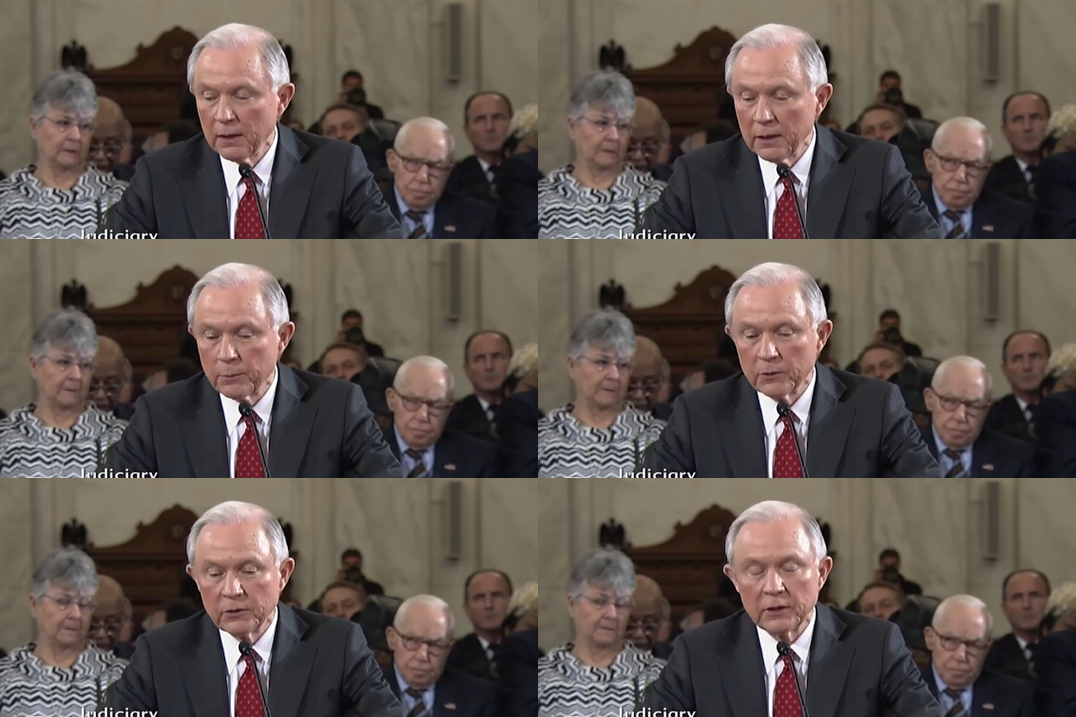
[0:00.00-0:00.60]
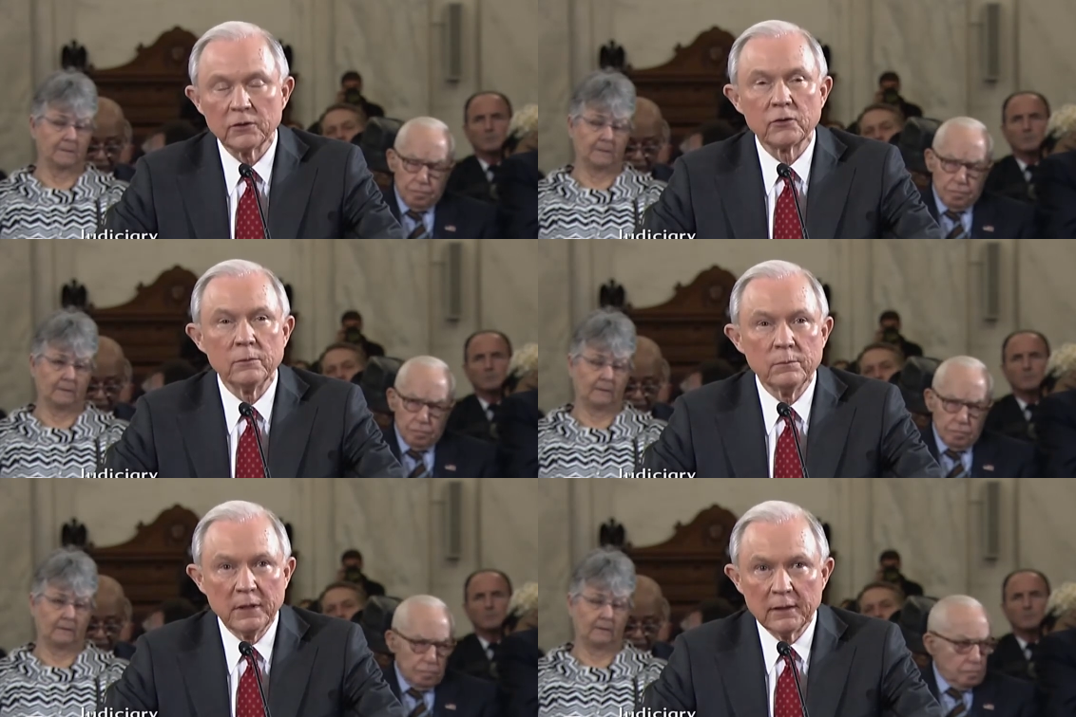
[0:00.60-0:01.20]
Speaker 1: It presents
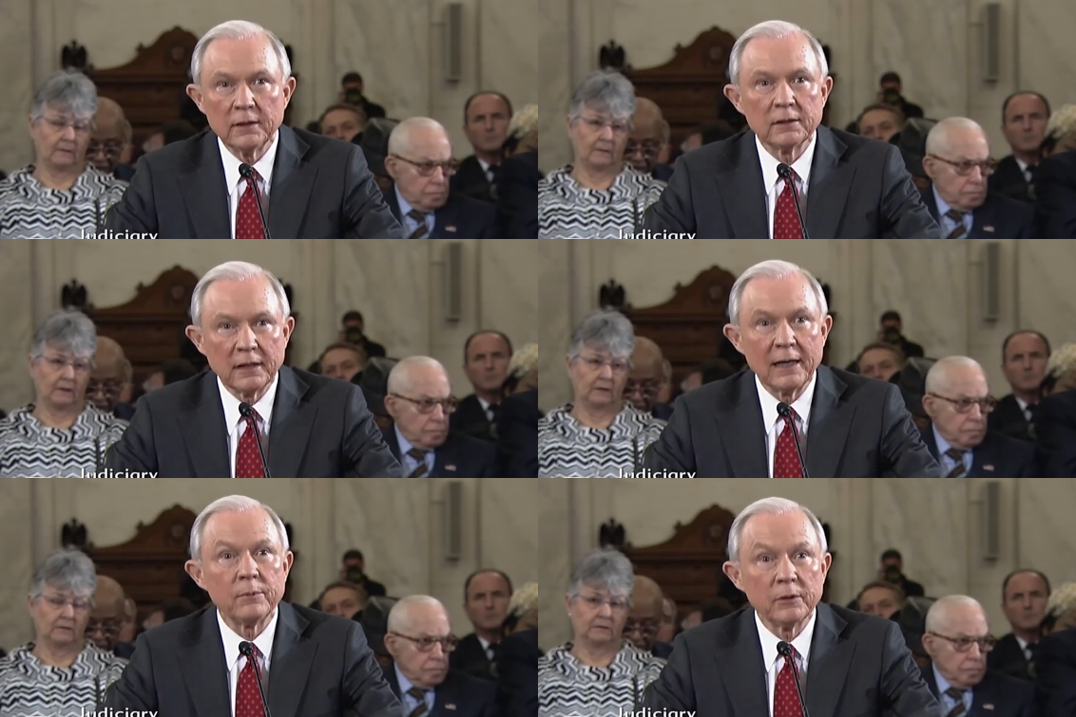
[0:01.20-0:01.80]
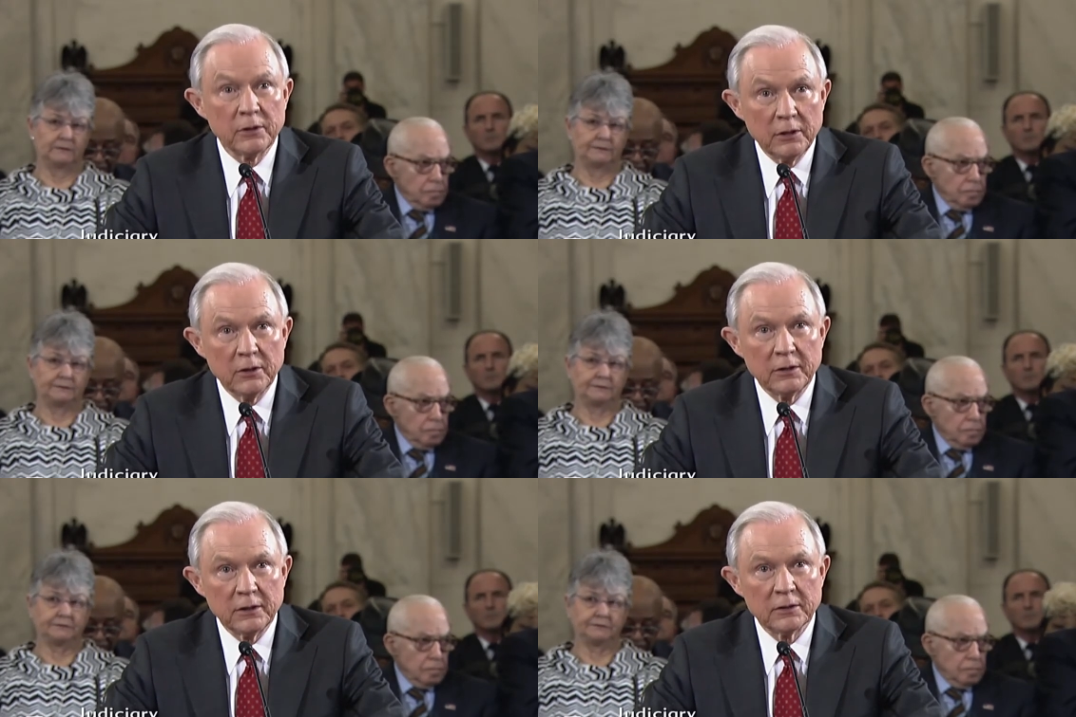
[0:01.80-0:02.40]
tremendous
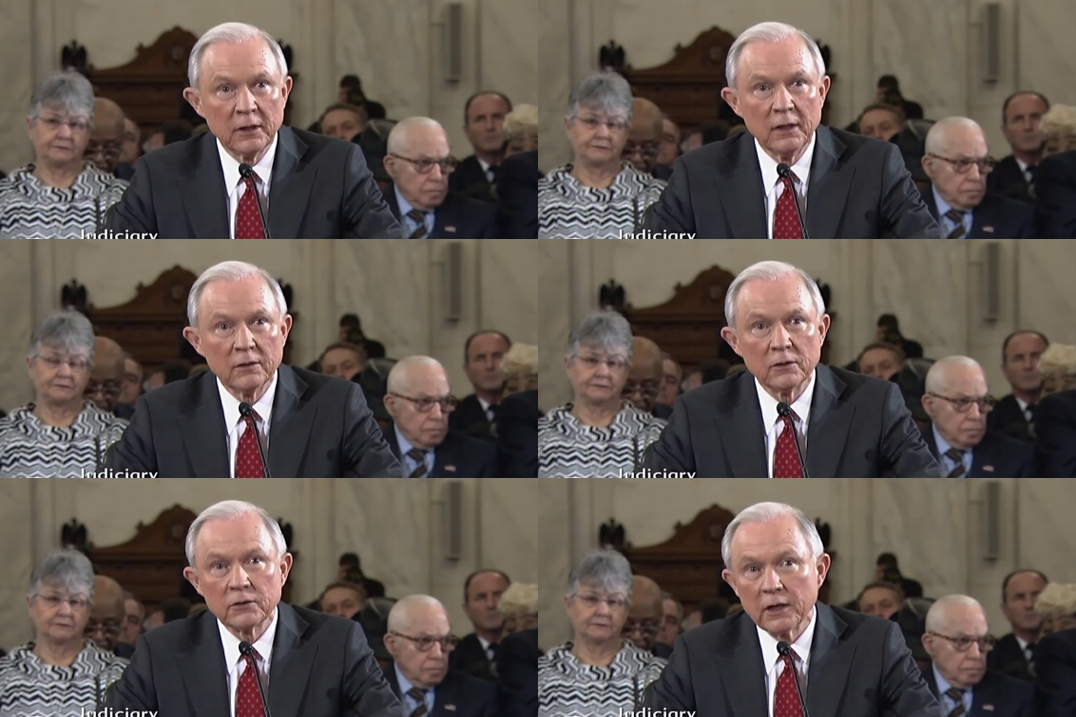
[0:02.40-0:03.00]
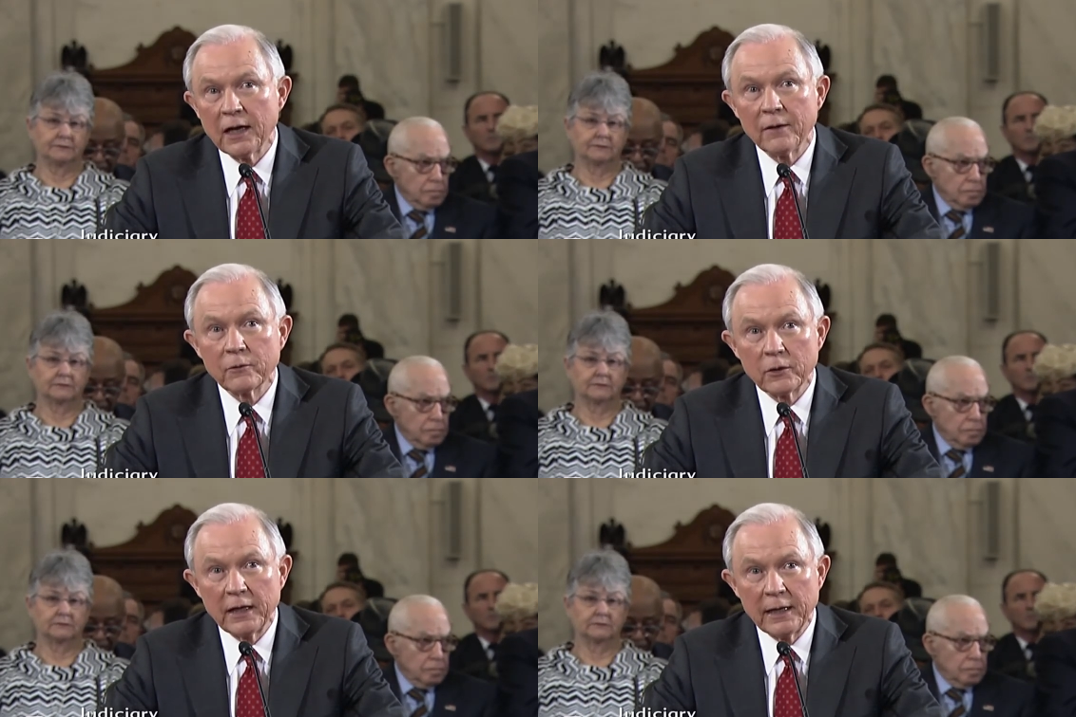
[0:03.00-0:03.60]
opportunities to
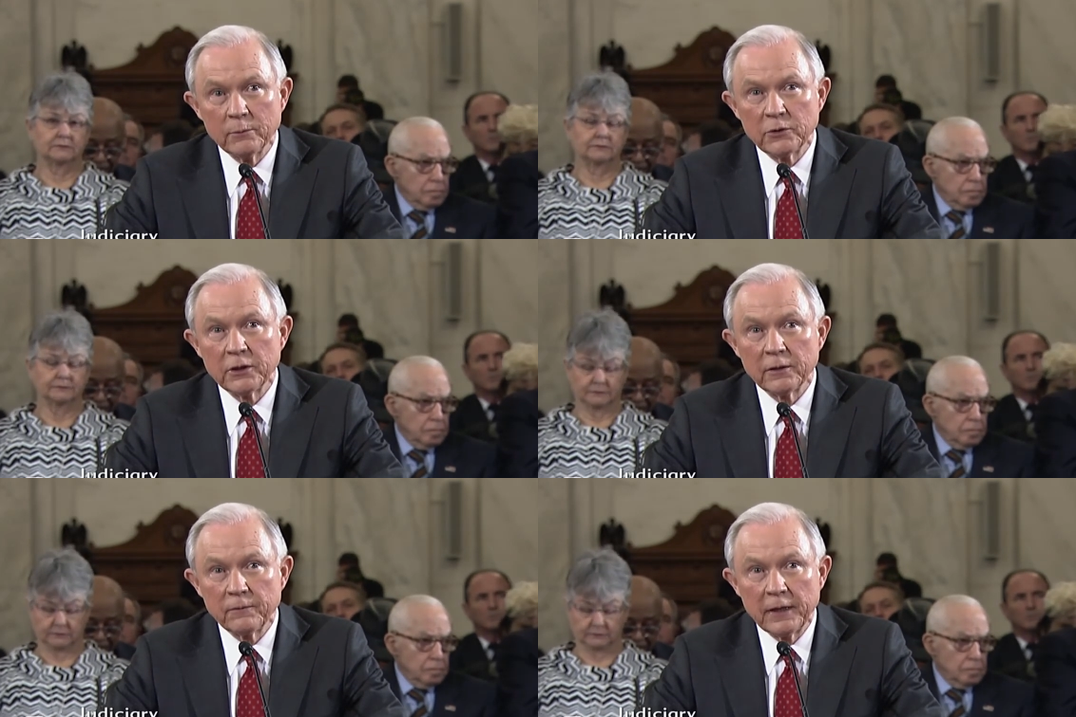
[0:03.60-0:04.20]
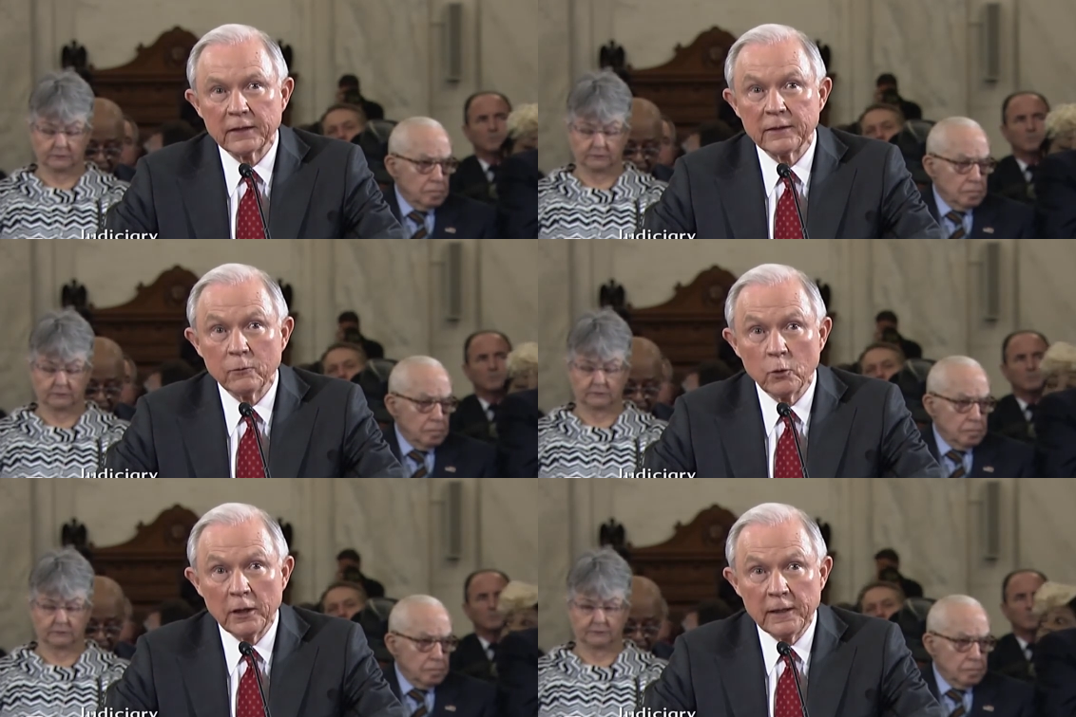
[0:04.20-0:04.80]
solve crimes in an
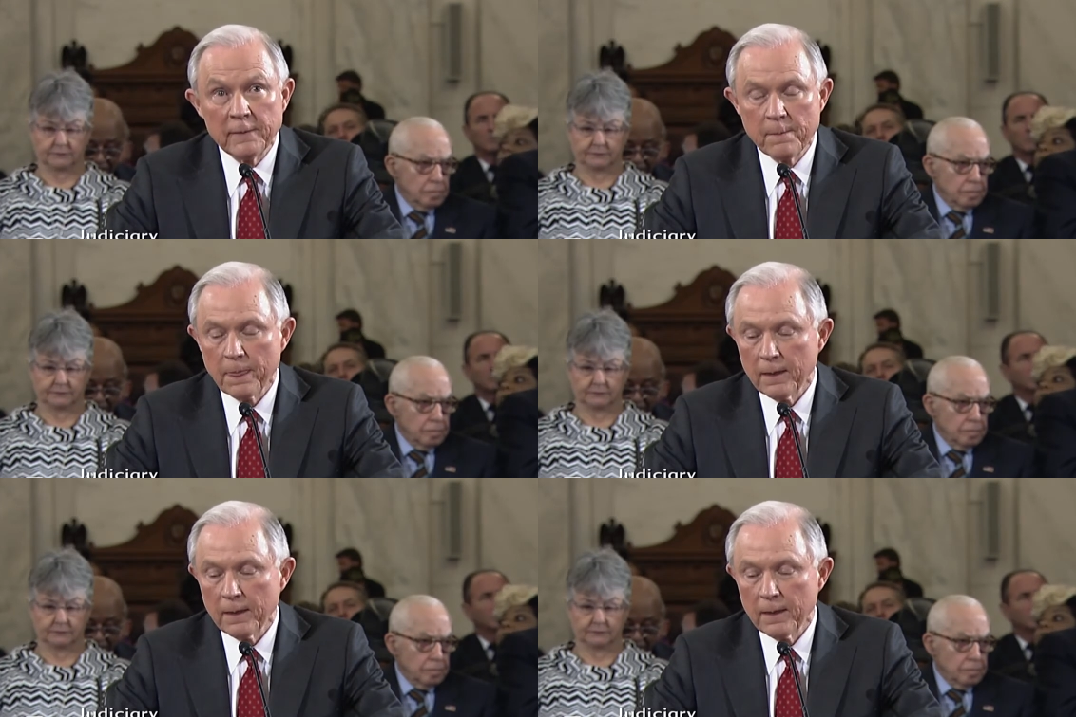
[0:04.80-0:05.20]
effective way